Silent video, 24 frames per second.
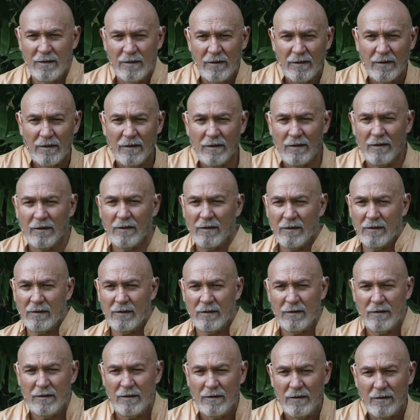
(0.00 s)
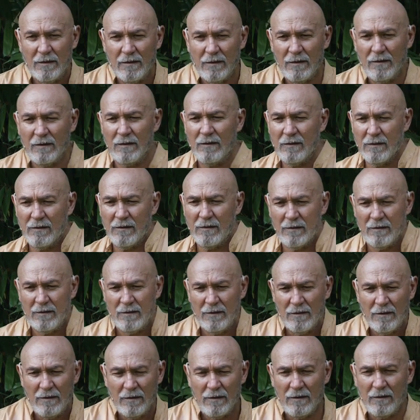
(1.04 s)

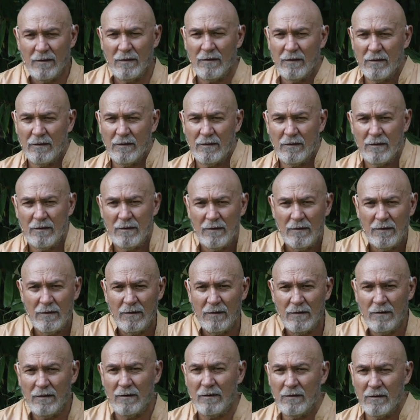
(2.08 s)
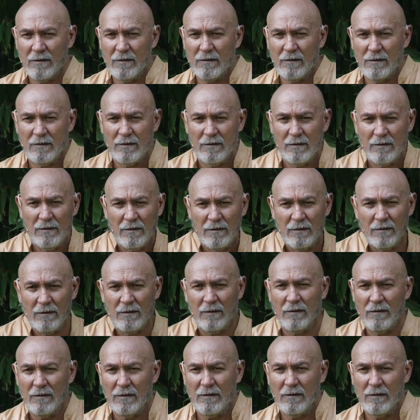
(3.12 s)

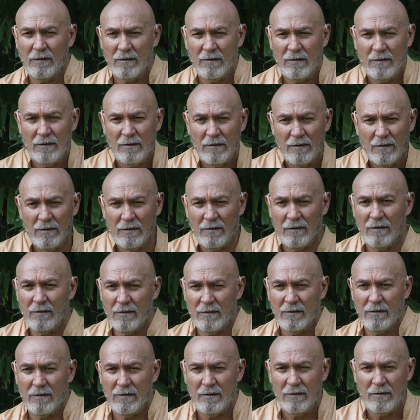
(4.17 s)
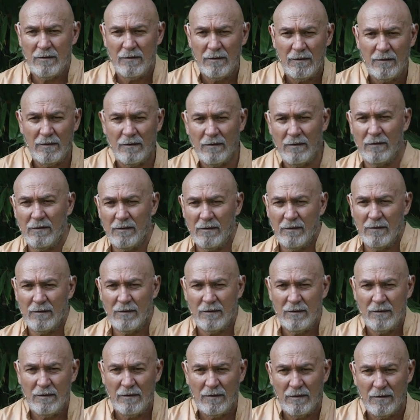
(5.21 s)

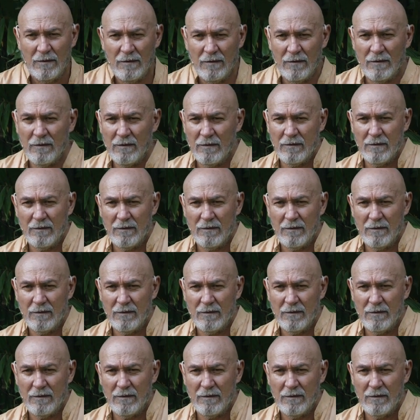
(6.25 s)
No one is speaking in this clip.